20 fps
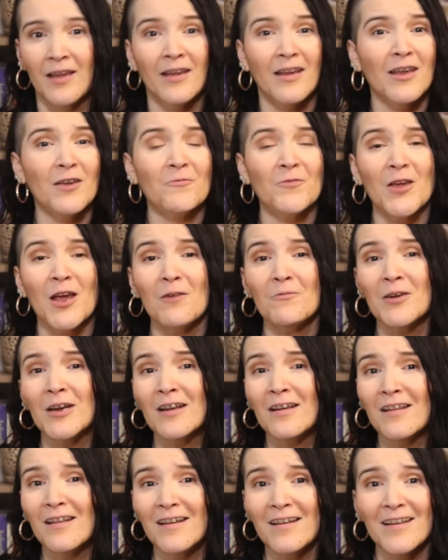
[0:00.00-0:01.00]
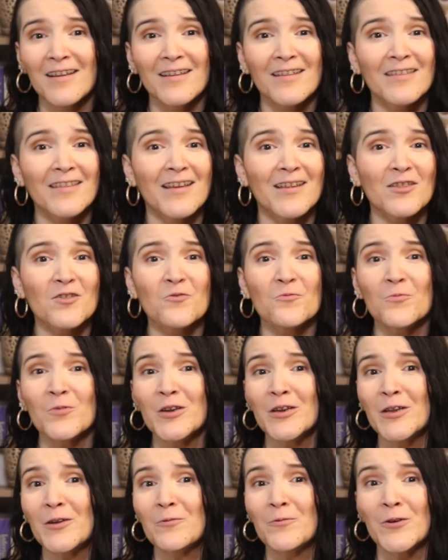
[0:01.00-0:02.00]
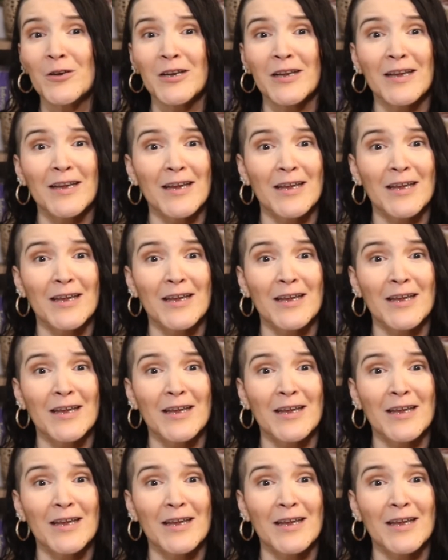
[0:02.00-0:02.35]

If you have a client that's really, really